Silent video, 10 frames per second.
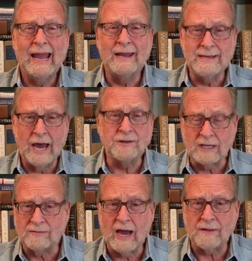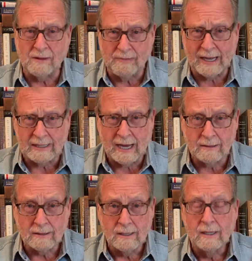And now that they've gotten the
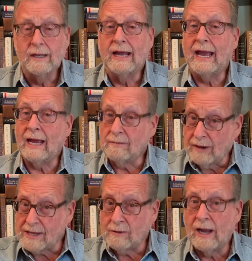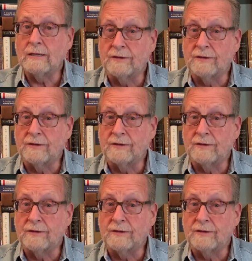bailout, and by the way,